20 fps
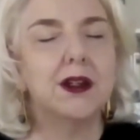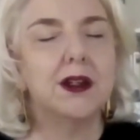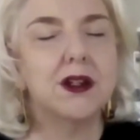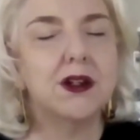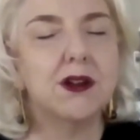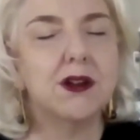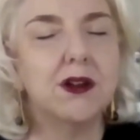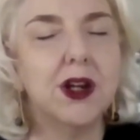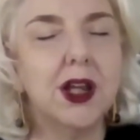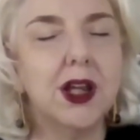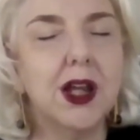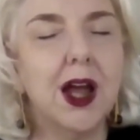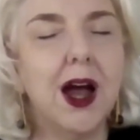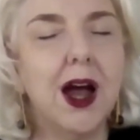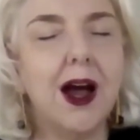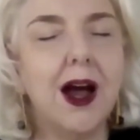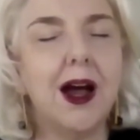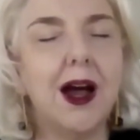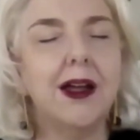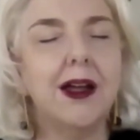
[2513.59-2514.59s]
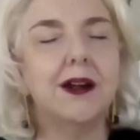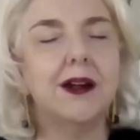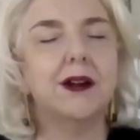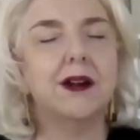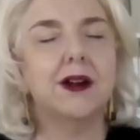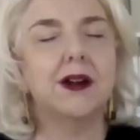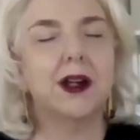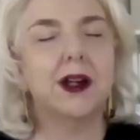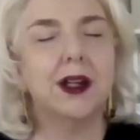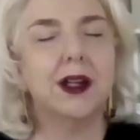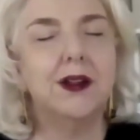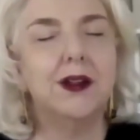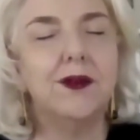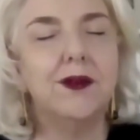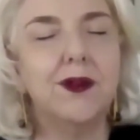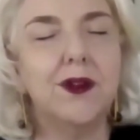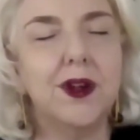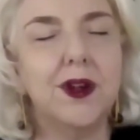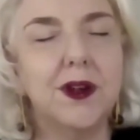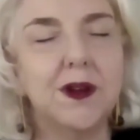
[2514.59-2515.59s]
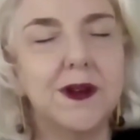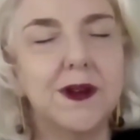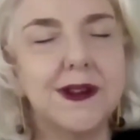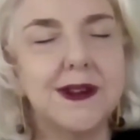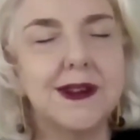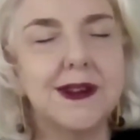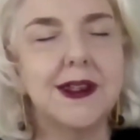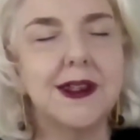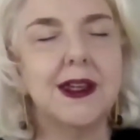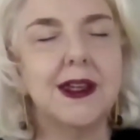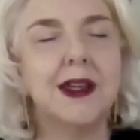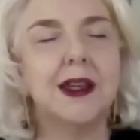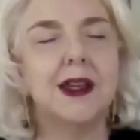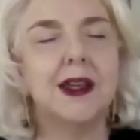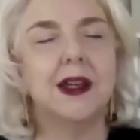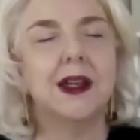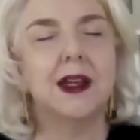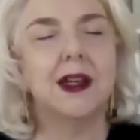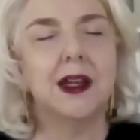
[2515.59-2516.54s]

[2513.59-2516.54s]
turning higher in frequency,